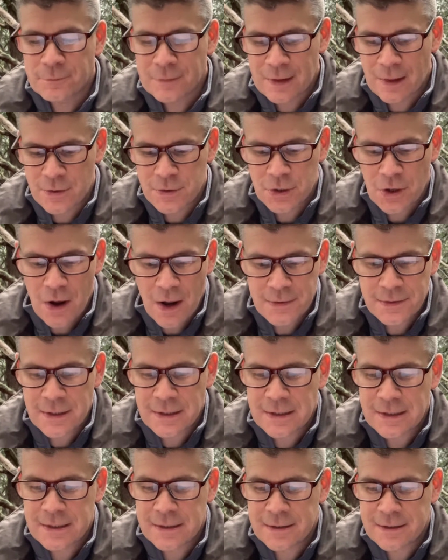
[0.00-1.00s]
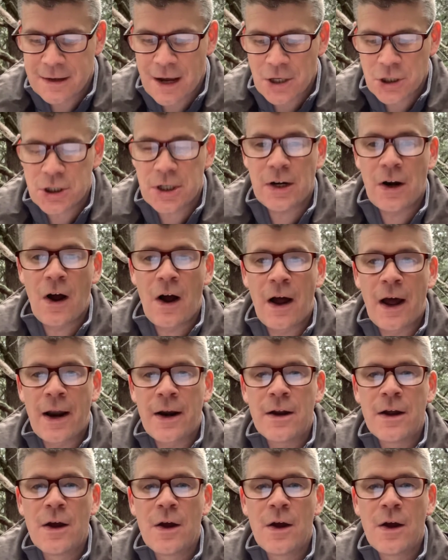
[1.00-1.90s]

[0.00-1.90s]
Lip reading: There's constant discussion on